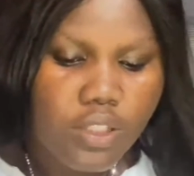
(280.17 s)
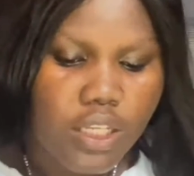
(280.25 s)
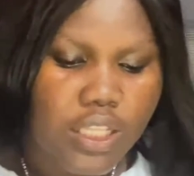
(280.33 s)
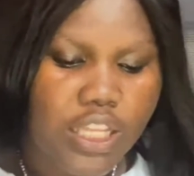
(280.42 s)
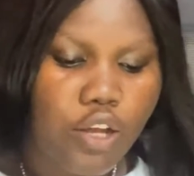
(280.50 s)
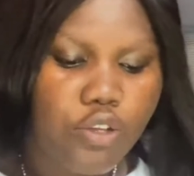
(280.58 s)

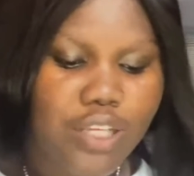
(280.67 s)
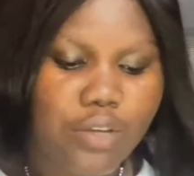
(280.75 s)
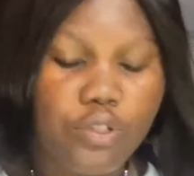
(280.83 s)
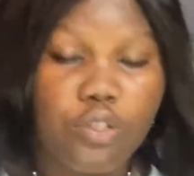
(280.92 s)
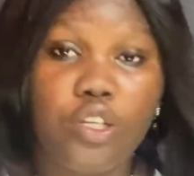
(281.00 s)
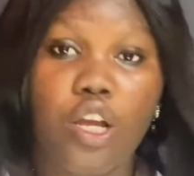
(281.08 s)
I'm
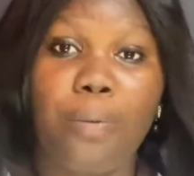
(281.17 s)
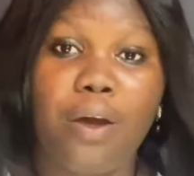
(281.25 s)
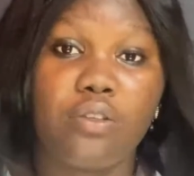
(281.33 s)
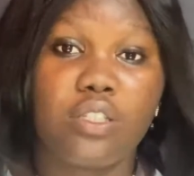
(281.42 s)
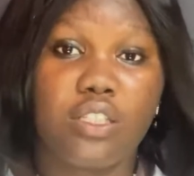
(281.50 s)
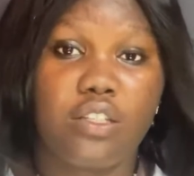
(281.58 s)
going to talk
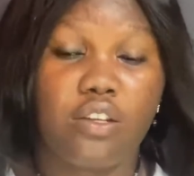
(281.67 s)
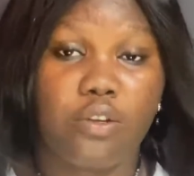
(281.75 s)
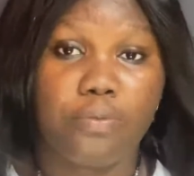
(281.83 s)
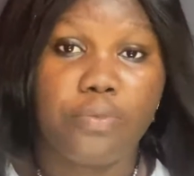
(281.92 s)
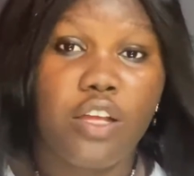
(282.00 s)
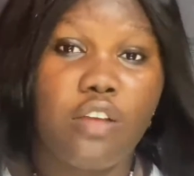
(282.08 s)
about the
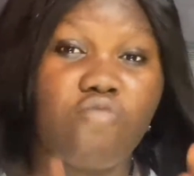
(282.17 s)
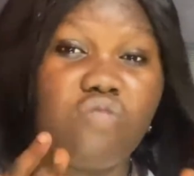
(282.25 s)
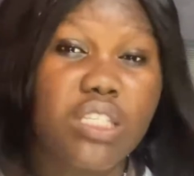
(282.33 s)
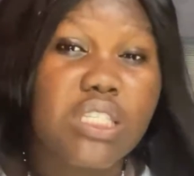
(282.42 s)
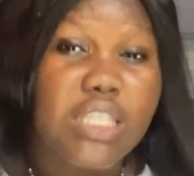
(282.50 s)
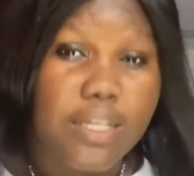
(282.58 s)

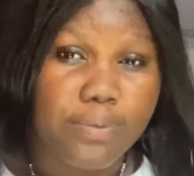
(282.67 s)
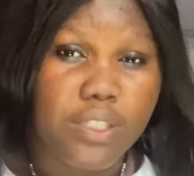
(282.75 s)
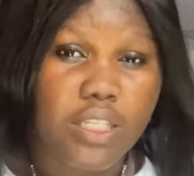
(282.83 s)
receipt.